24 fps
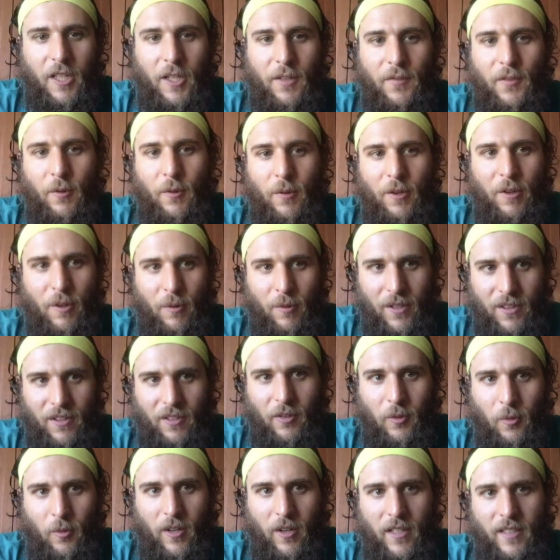you're wondering what
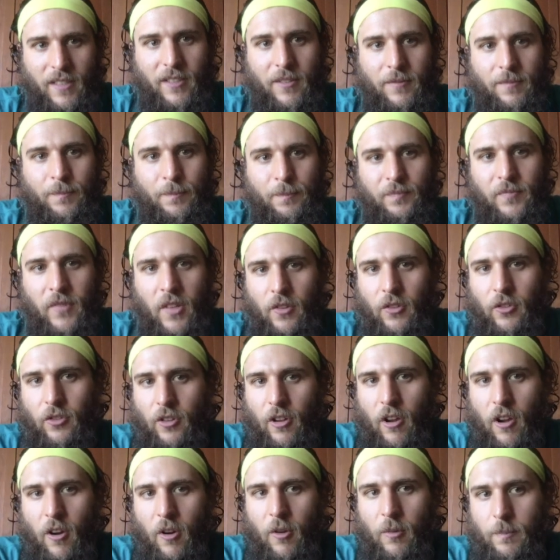this was.
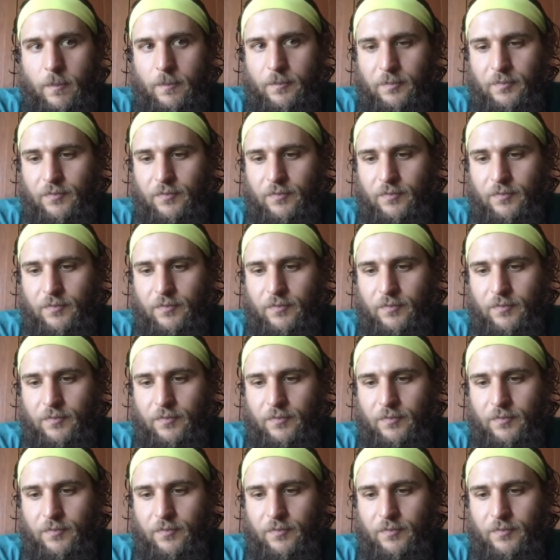So